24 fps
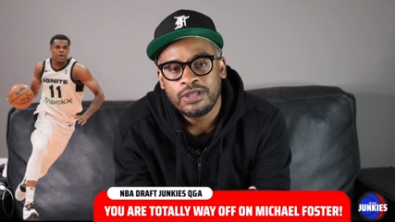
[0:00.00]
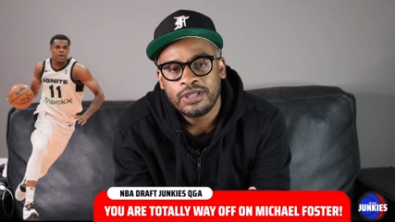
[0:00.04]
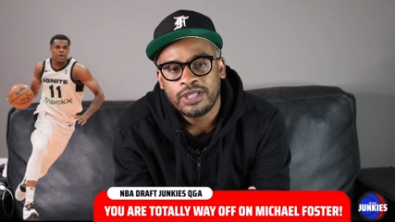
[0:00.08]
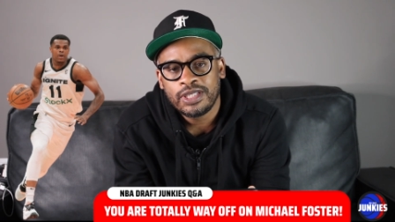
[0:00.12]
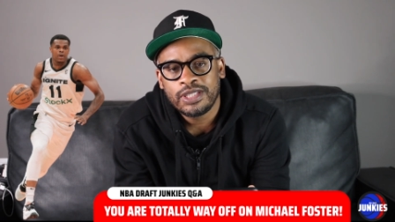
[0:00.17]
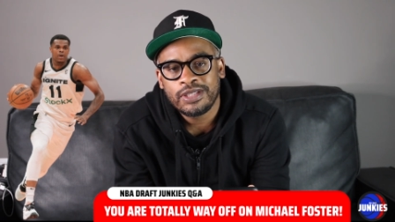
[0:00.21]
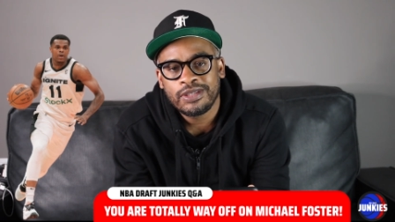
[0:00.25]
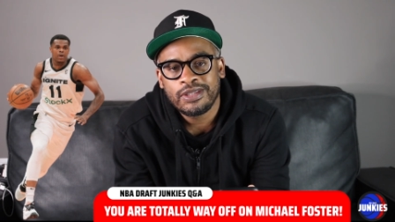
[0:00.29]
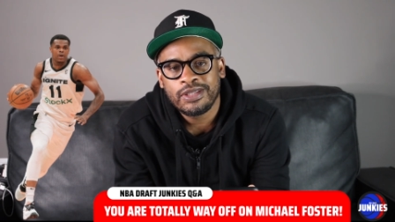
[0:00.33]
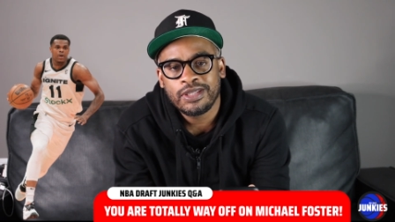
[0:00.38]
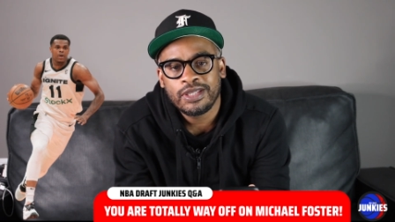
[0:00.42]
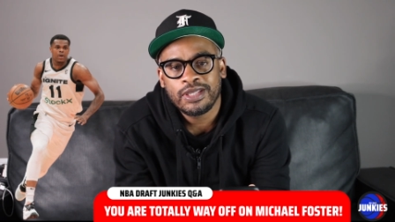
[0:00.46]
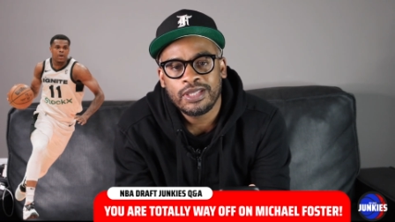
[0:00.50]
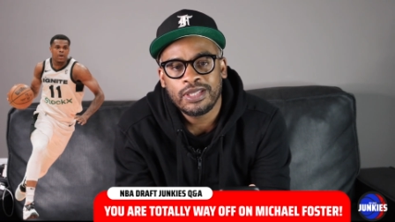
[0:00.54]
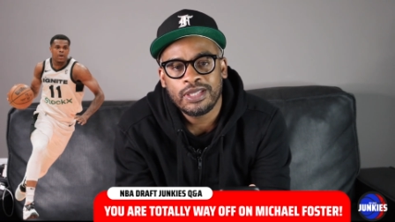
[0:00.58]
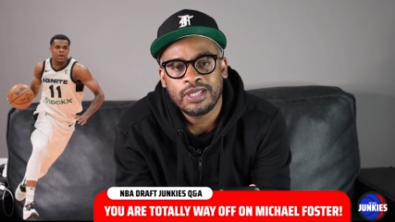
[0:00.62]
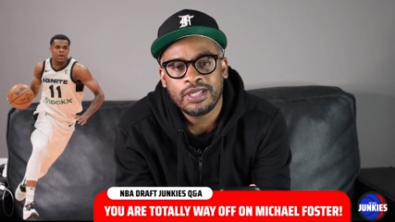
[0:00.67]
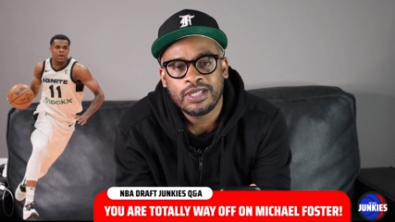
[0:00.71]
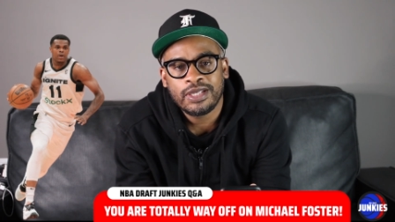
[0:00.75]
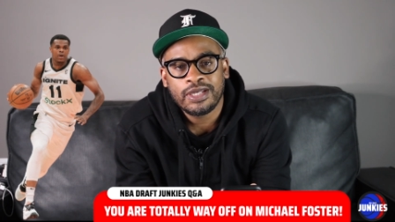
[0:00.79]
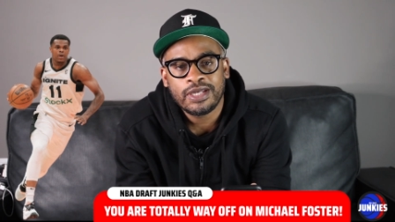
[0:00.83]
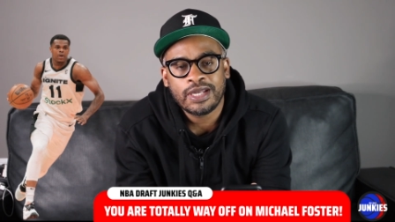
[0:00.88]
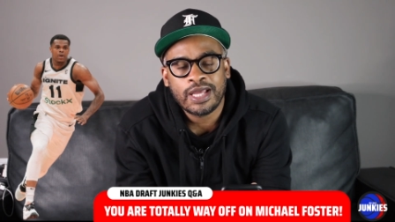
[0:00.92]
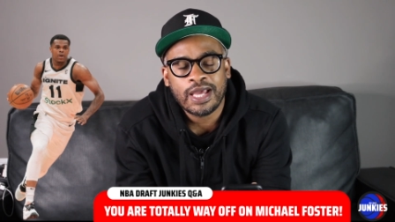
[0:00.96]
and
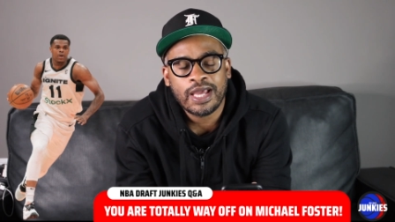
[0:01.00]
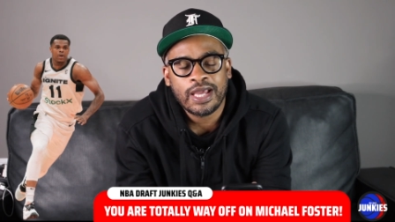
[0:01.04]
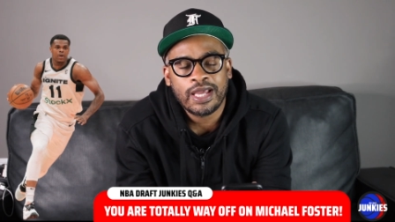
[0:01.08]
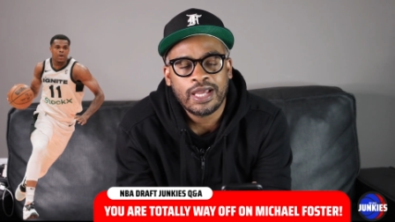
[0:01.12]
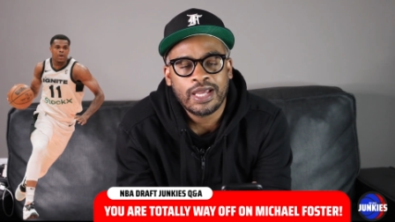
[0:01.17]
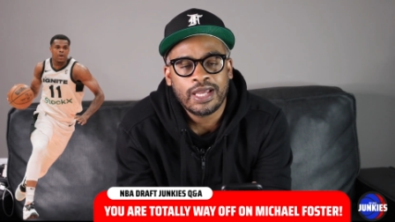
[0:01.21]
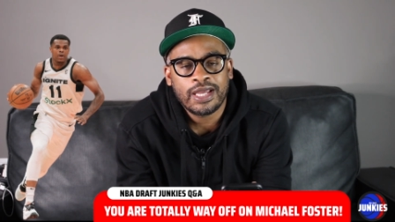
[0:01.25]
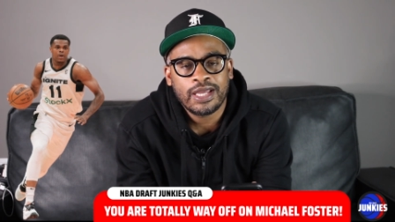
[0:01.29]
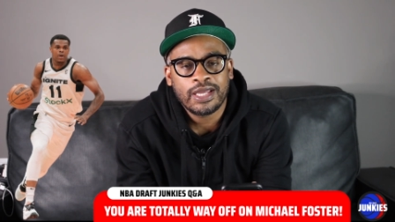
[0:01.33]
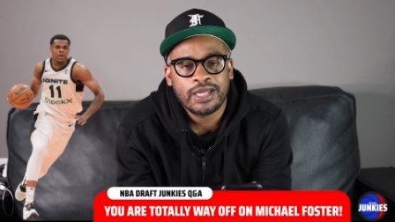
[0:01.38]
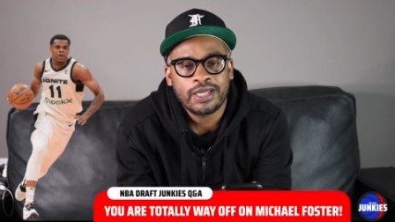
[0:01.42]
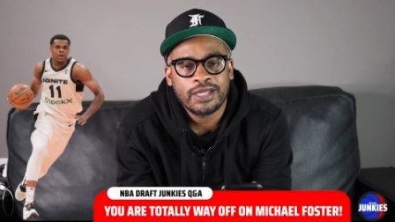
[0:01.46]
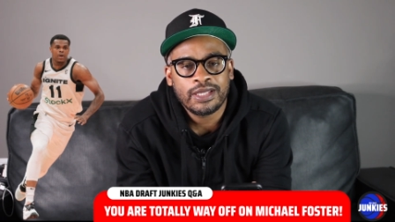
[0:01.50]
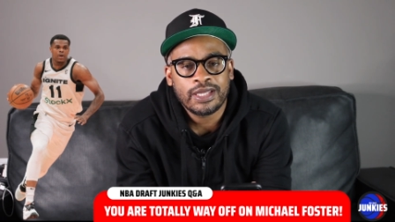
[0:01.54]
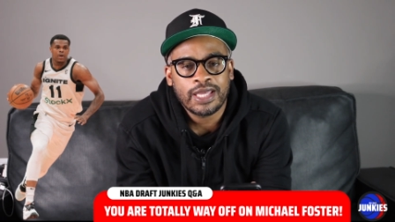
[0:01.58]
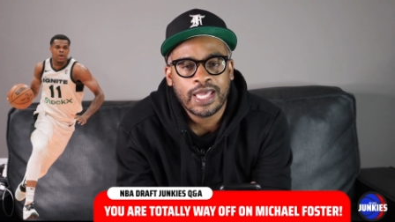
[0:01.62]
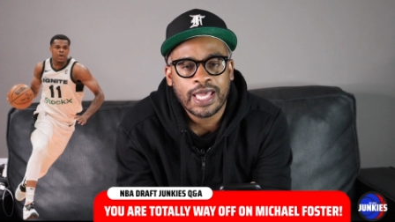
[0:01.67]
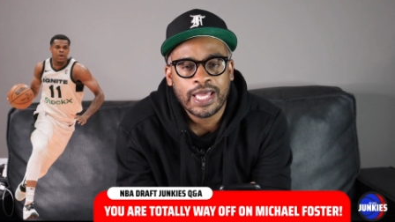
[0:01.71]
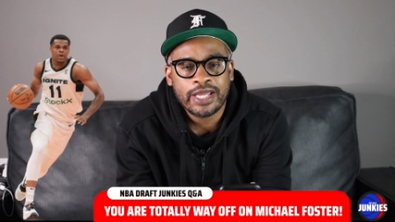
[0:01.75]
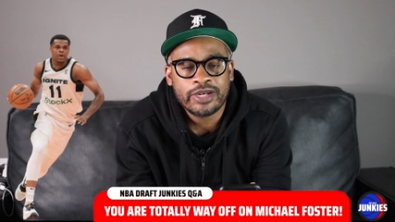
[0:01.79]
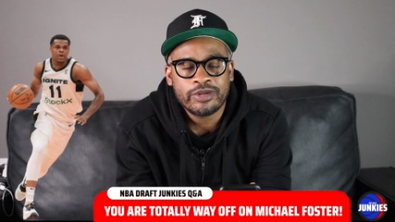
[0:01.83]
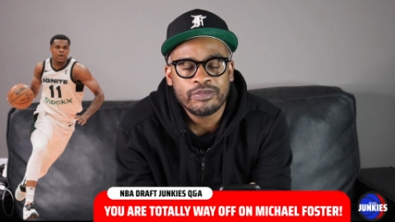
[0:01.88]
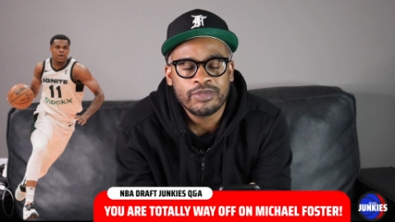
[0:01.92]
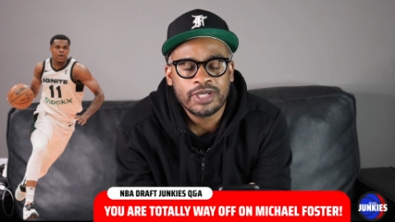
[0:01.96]
then I
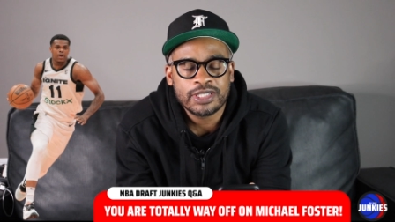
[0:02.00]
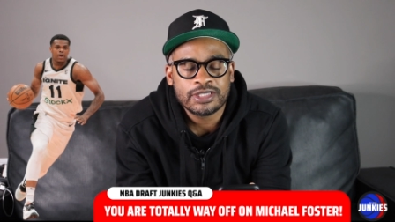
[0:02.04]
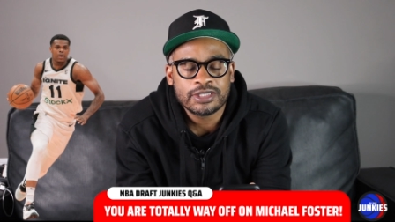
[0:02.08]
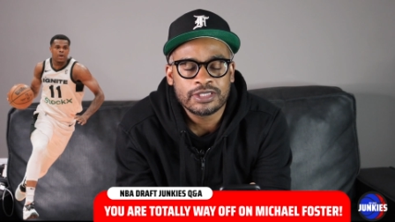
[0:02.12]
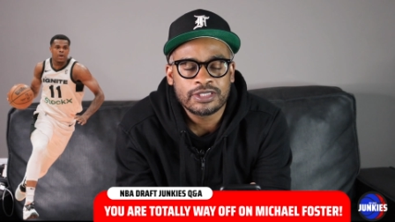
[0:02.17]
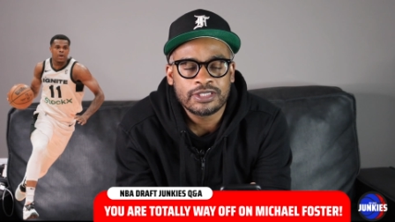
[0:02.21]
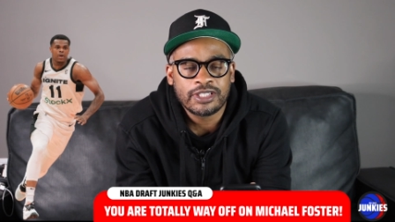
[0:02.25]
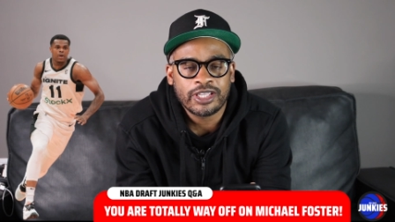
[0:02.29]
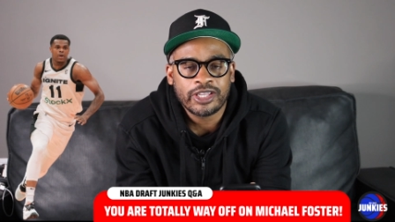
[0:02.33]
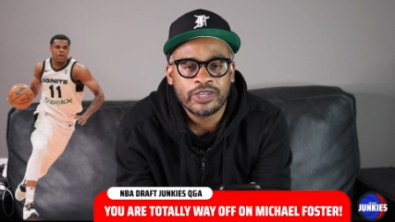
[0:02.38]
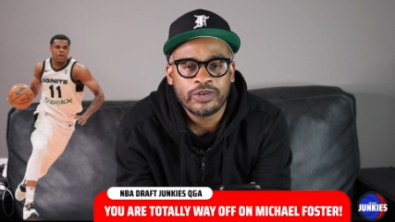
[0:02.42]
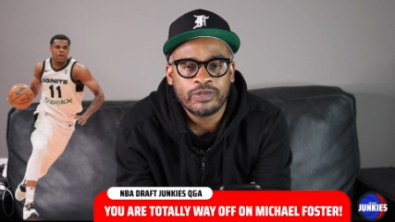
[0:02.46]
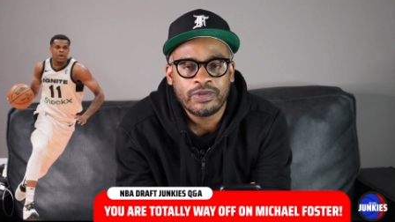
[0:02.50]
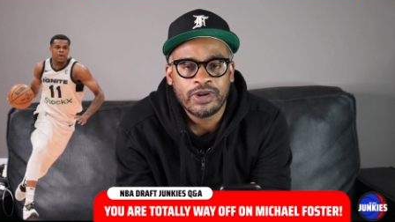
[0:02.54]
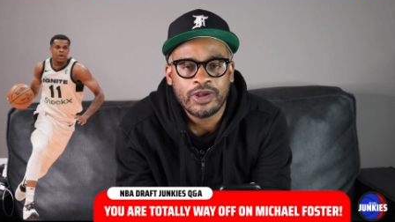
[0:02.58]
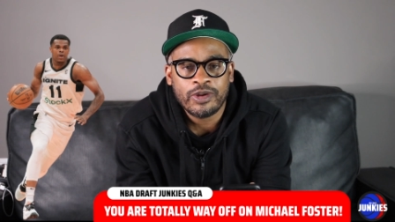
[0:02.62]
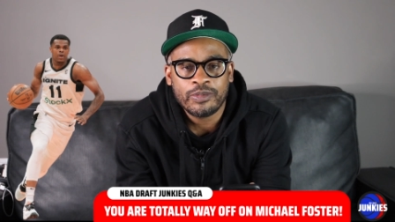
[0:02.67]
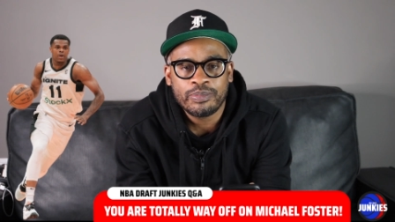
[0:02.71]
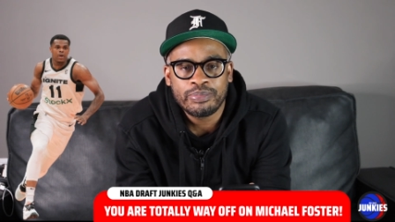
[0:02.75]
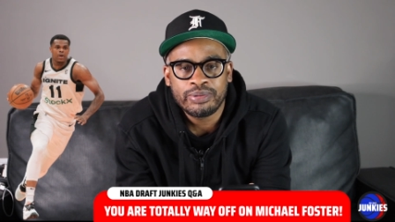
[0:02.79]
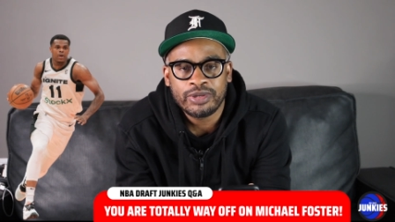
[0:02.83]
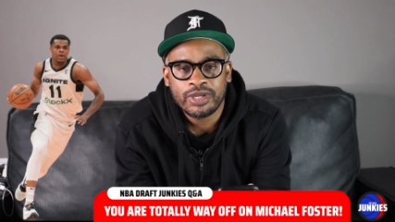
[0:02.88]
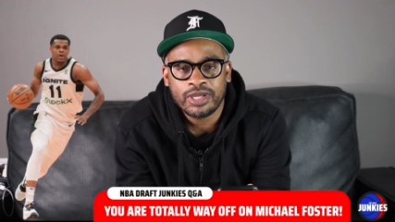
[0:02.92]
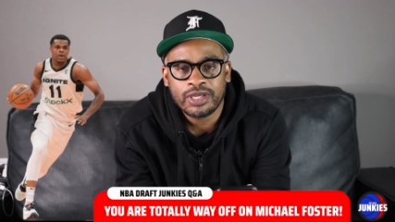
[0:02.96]
had him as a
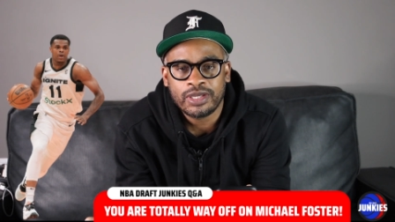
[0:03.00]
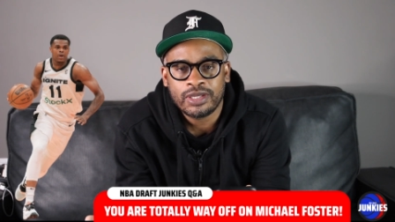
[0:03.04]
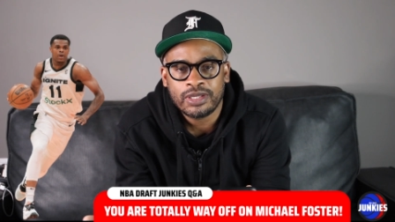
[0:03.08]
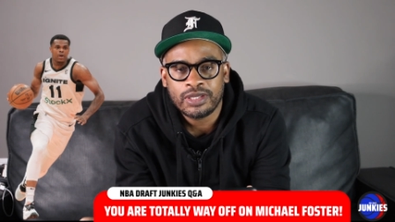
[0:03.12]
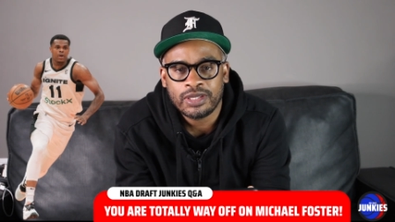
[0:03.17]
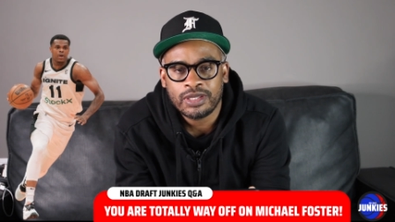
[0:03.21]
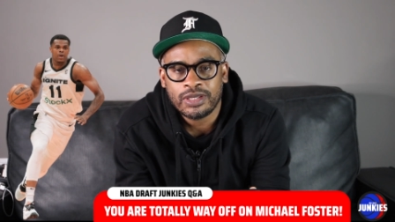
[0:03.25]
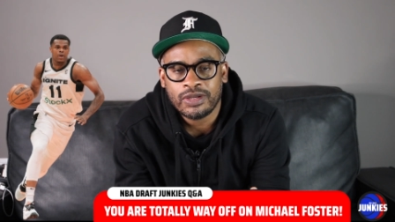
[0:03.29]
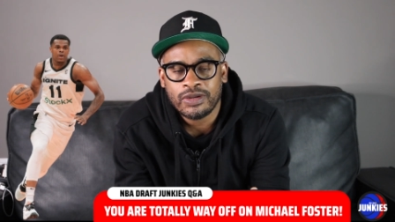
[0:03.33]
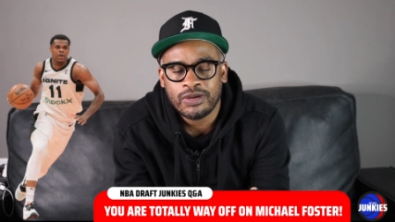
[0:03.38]
second-round pick